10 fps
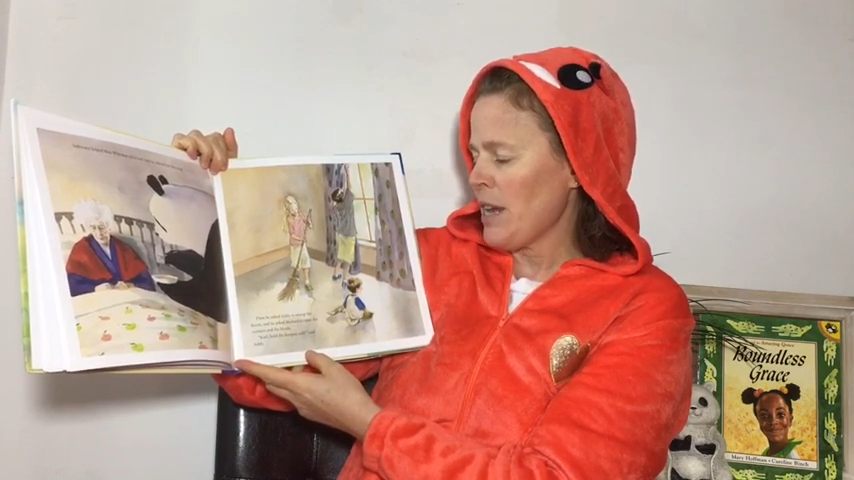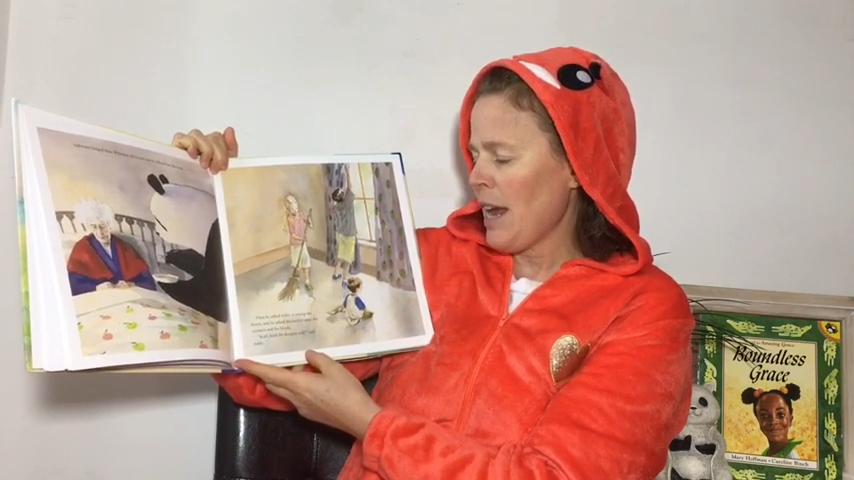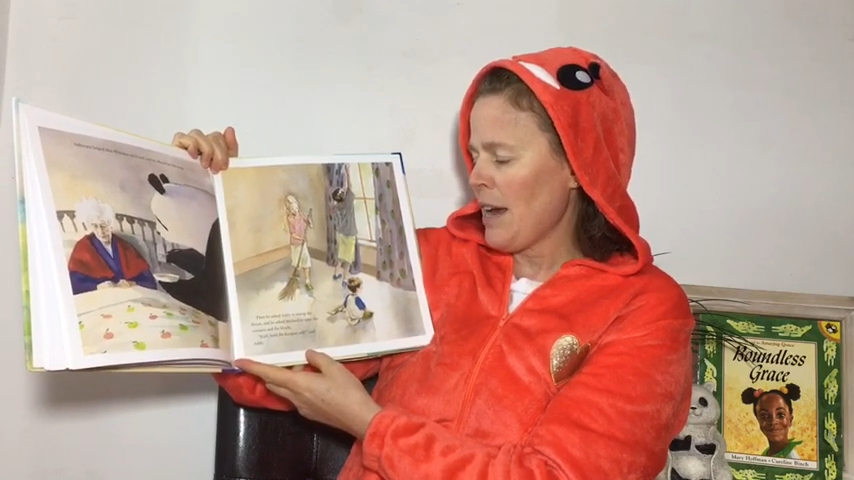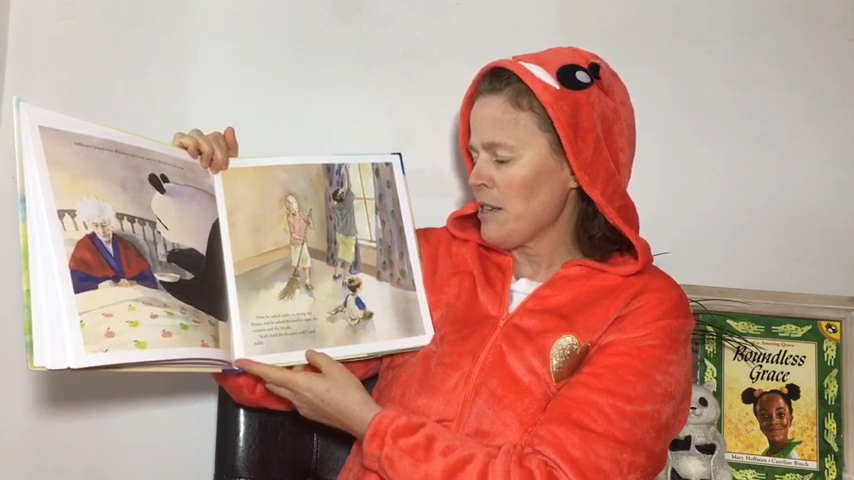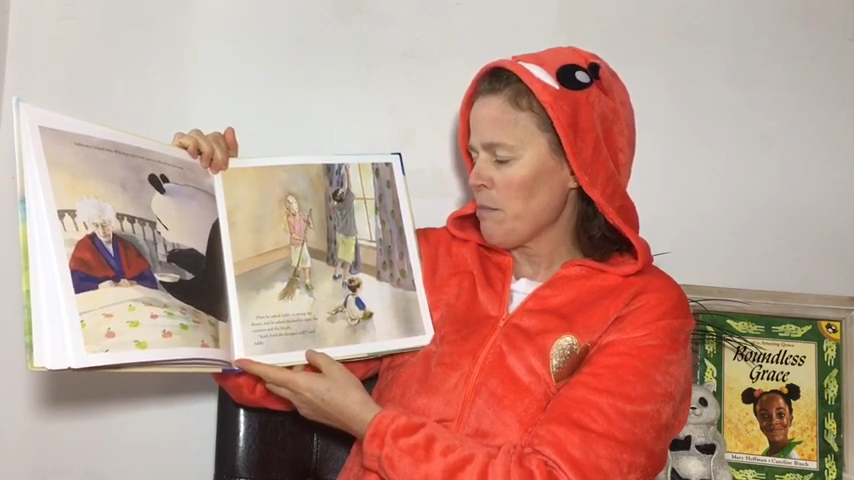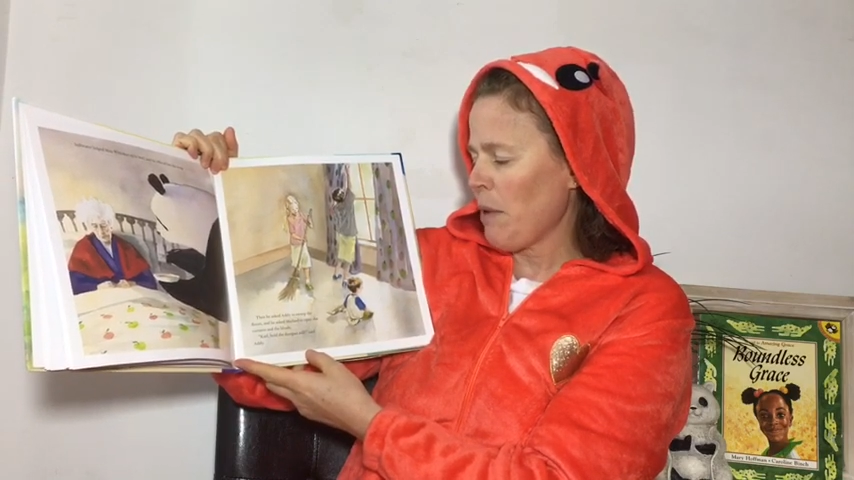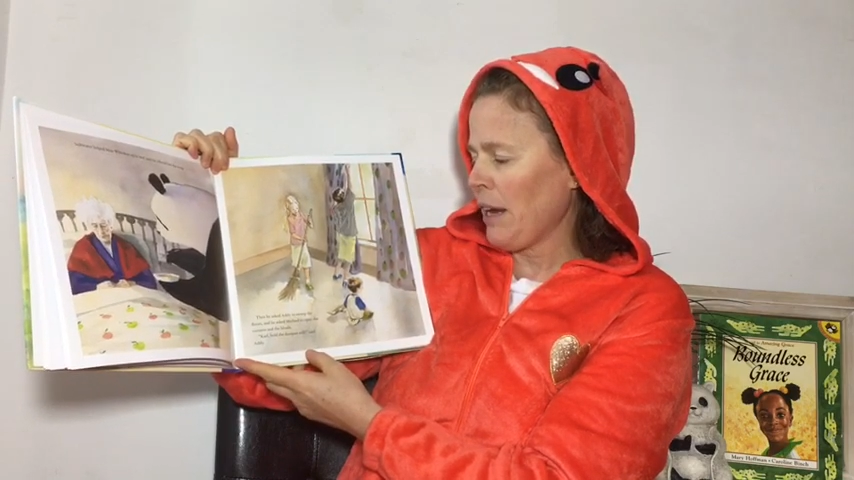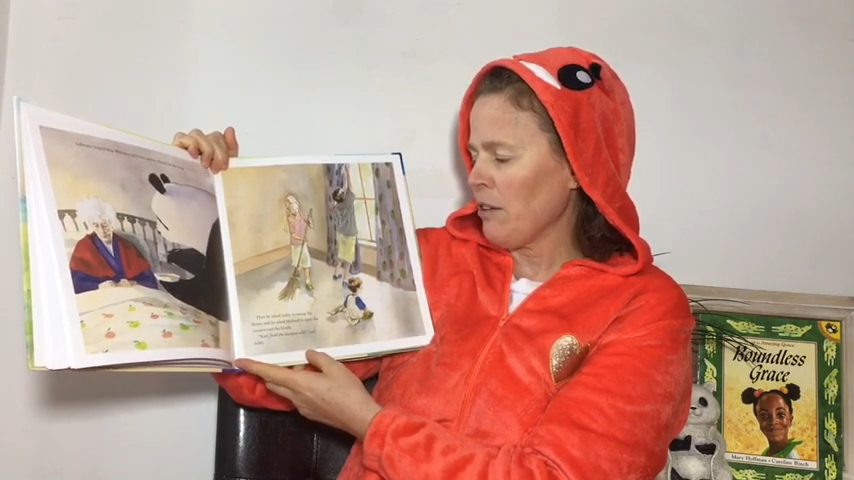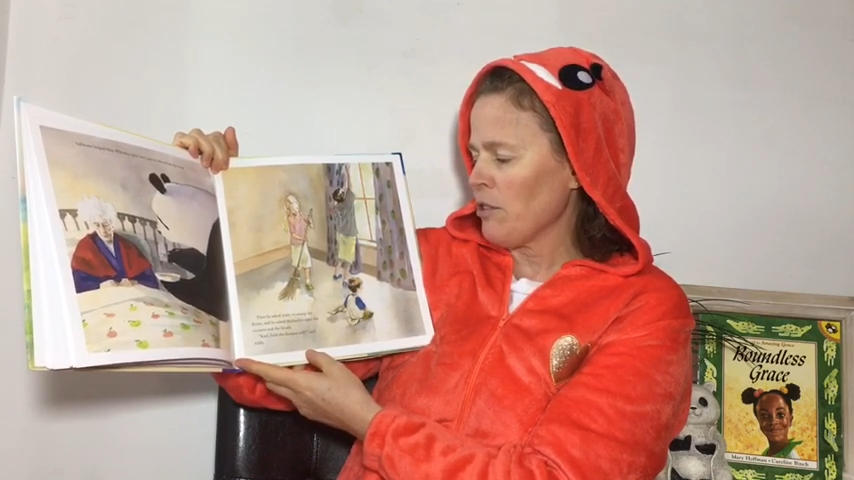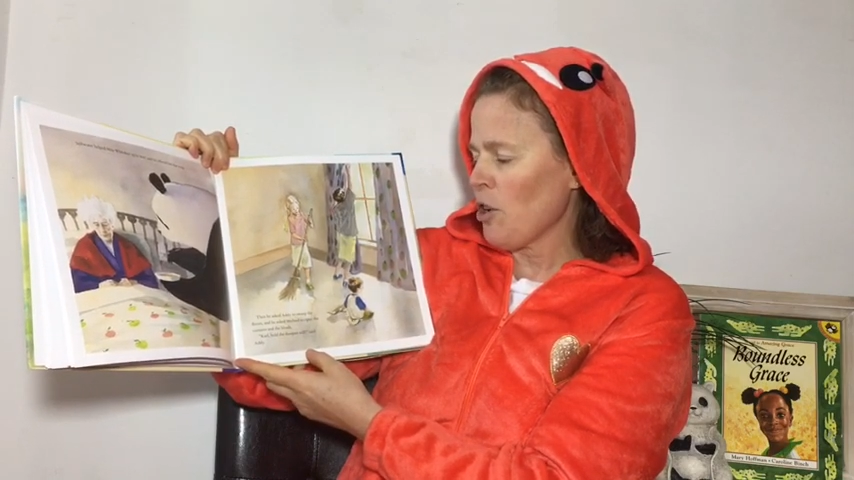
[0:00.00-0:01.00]
He asked
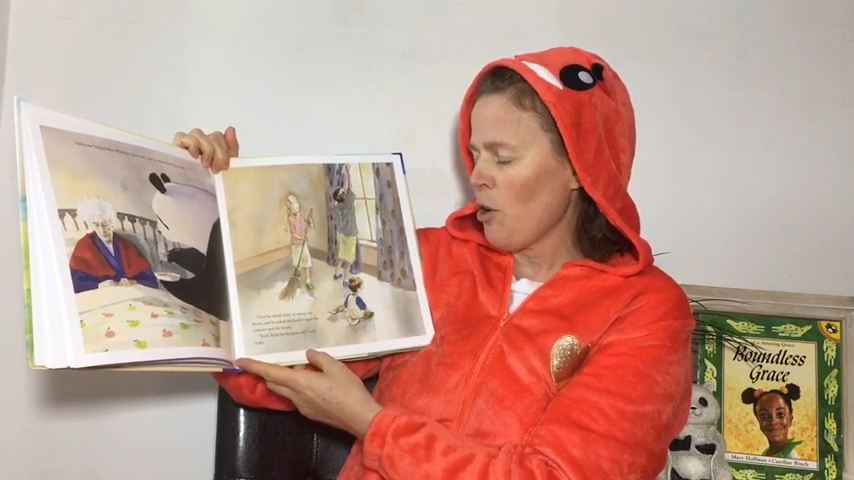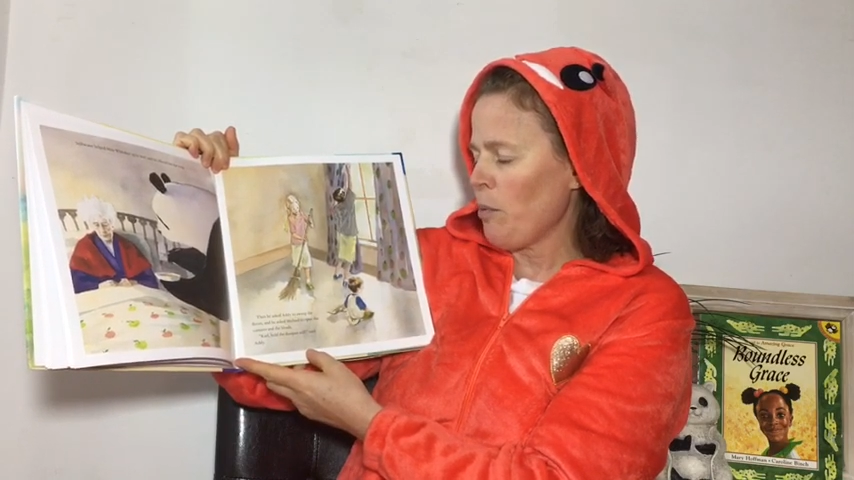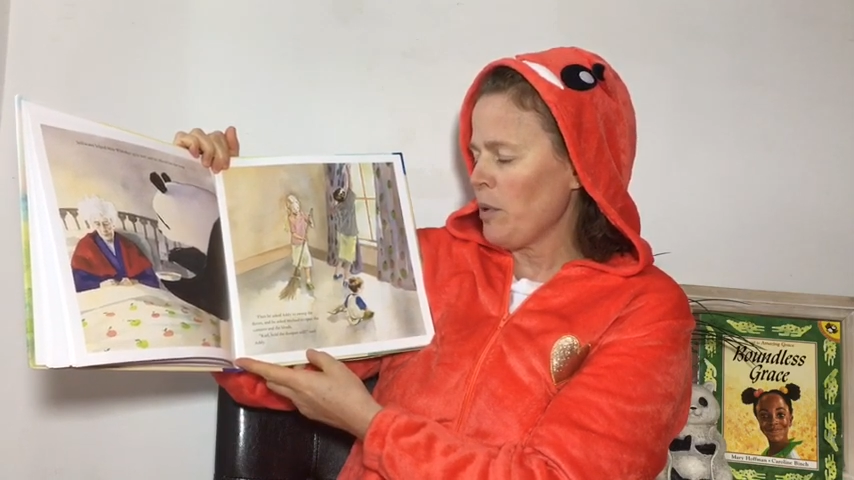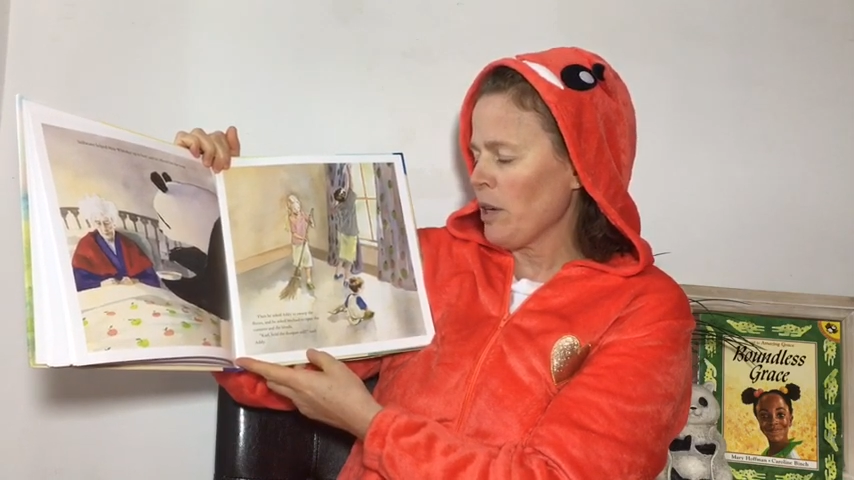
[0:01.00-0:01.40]
Michael to open